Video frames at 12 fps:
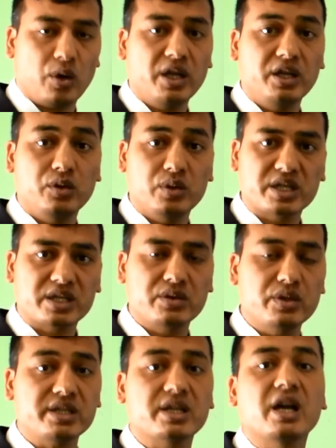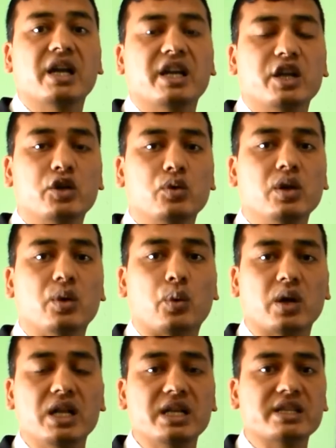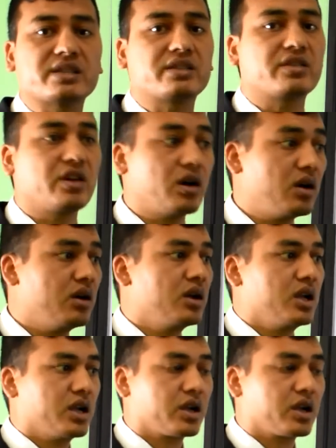When you squeeze, it will release the